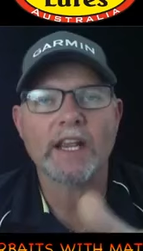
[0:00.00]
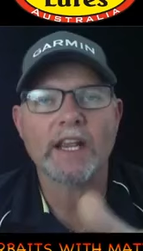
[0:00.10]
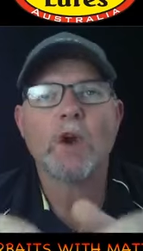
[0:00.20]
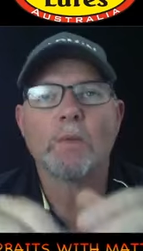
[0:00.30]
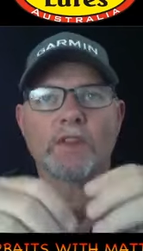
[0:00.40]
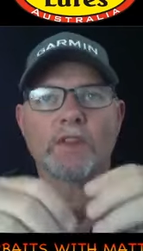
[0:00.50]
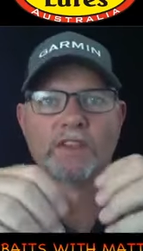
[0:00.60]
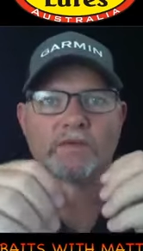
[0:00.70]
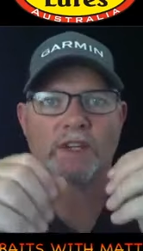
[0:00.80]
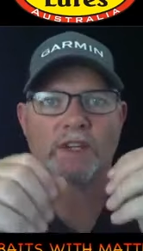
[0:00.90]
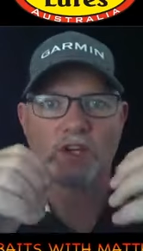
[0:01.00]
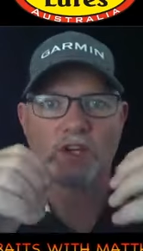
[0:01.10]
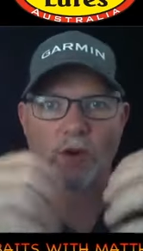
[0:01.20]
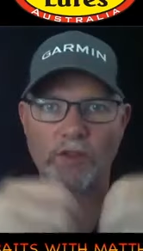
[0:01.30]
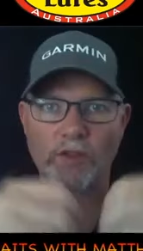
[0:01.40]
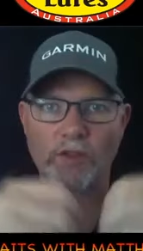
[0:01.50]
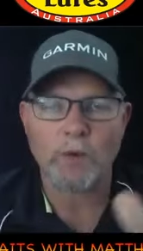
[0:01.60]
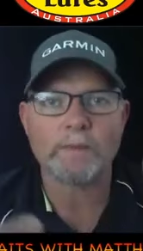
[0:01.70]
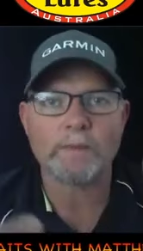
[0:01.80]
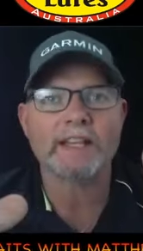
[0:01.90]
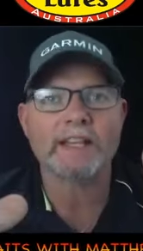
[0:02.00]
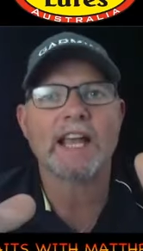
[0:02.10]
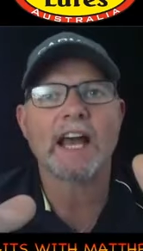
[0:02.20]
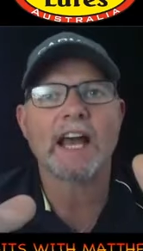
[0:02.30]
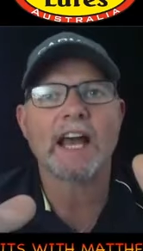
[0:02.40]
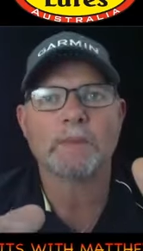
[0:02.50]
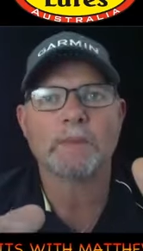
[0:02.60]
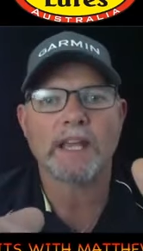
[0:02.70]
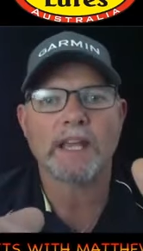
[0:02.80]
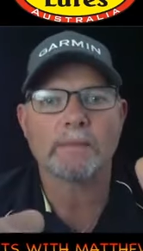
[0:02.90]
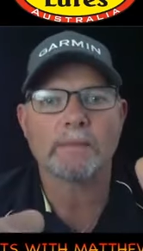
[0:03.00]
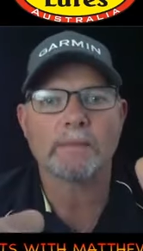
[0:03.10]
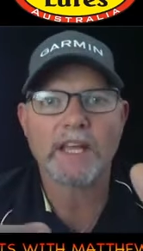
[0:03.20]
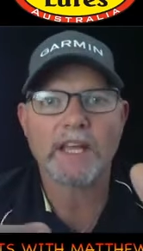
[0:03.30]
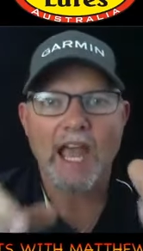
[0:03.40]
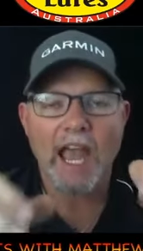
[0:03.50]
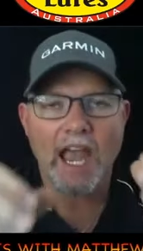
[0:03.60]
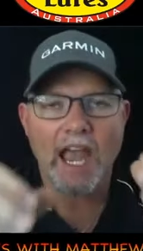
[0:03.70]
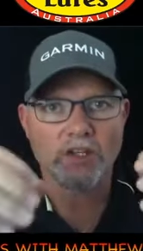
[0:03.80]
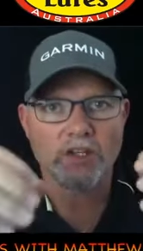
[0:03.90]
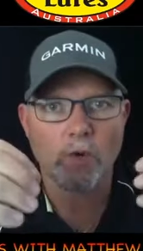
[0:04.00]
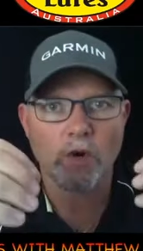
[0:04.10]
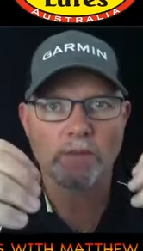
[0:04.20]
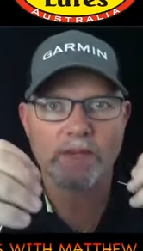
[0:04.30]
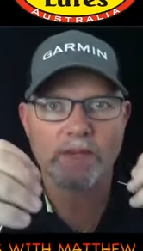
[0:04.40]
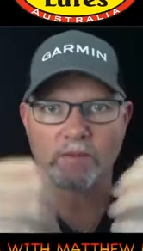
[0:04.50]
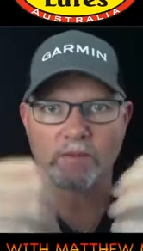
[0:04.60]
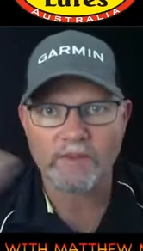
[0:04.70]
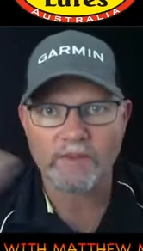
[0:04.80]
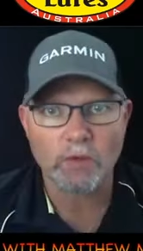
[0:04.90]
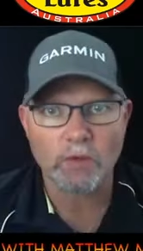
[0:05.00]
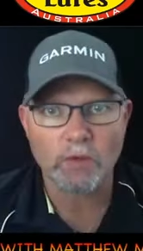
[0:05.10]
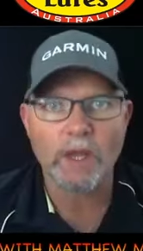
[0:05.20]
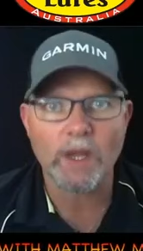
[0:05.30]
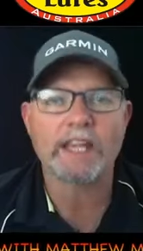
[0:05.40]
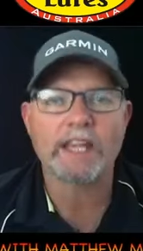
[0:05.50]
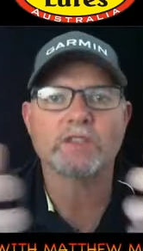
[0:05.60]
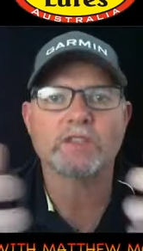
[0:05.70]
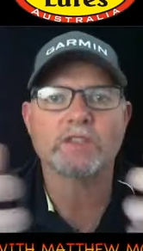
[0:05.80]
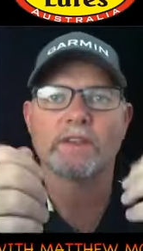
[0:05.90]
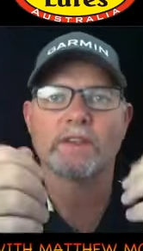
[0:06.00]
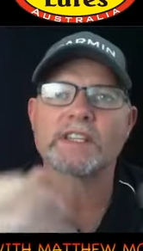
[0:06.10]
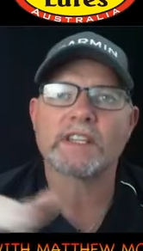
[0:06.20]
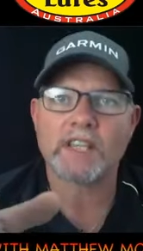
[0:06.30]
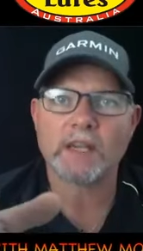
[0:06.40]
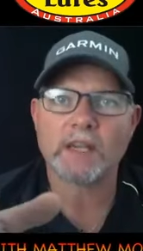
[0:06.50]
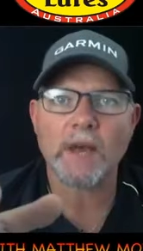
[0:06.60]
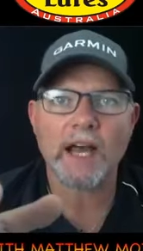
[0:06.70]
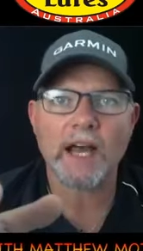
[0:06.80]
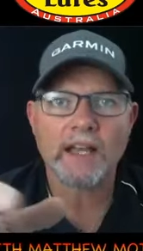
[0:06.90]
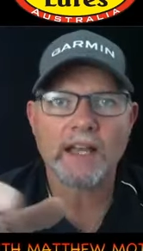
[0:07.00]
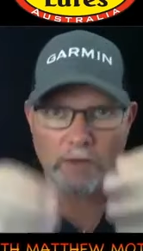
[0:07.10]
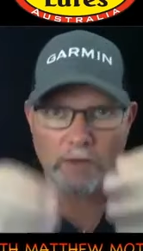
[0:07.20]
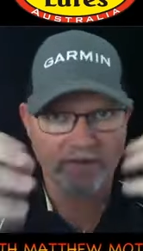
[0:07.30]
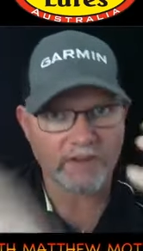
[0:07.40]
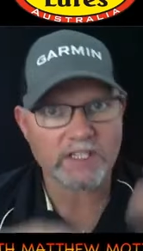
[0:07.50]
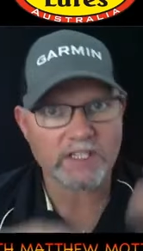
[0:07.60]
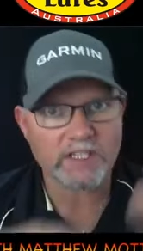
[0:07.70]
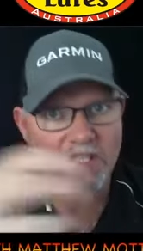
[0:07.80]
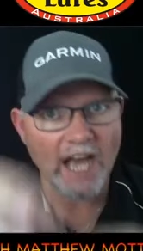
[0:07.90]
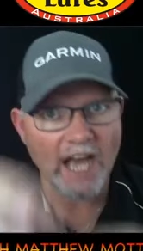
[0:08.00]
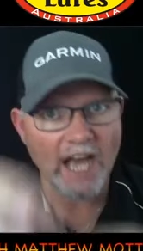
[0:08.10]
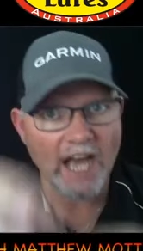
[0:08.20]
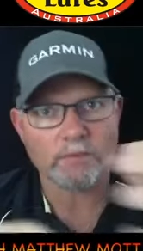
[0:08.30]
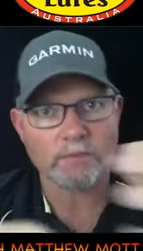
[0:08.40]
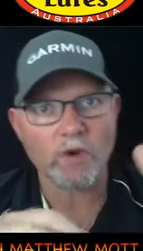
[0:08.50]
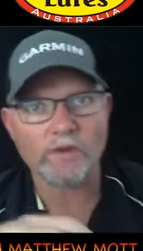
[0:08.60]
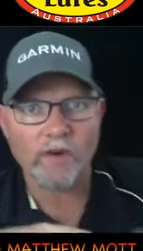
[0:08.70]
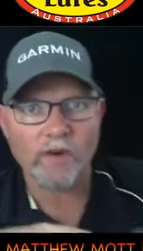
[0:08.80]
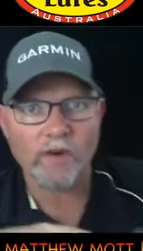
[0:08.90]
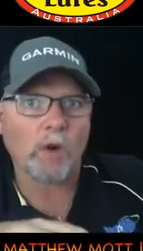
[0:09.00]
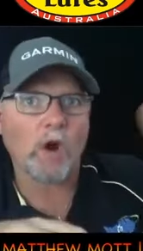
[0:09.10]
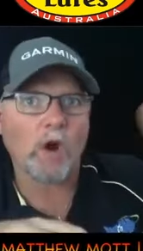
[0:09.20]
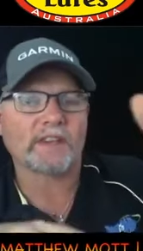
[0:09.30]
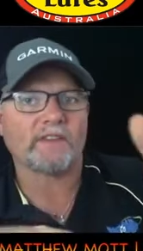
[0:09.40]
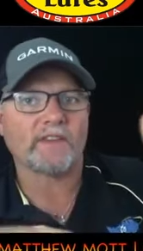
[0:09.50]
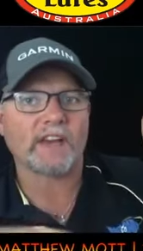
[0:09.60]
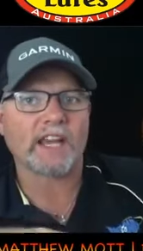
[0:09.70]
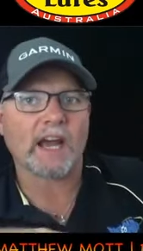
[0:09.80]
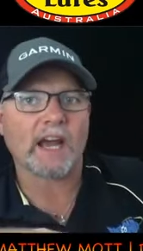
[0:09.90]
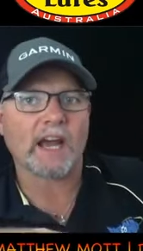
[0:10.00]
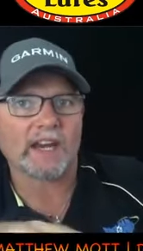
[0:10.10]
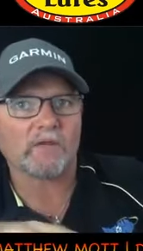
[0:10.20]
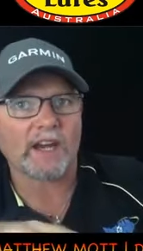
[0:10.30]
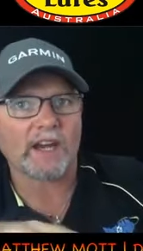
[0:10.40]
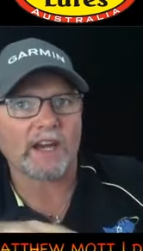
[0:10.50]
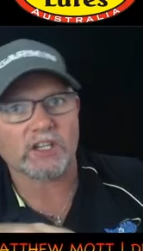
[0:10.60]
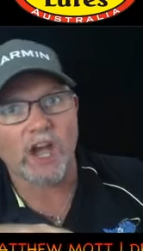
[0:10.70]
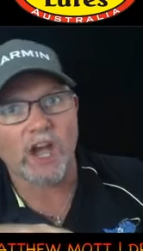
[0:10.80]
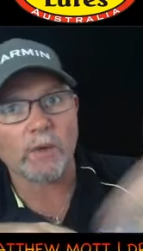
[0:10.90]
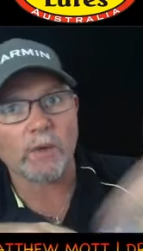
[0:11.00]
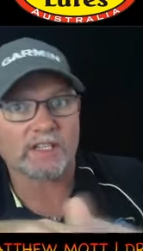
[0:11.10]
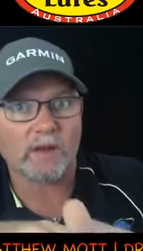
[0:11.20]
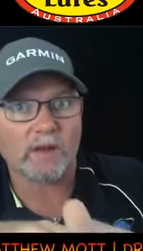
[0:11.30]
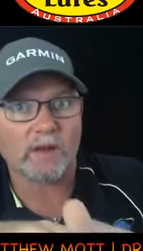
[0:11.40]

got those weed beds starting to pick up, and you want to be you're fishing the weeds or you're fishing the timber when the fish are starting to move, or at the moment they're feeding up, getting ready to go into that really deep section.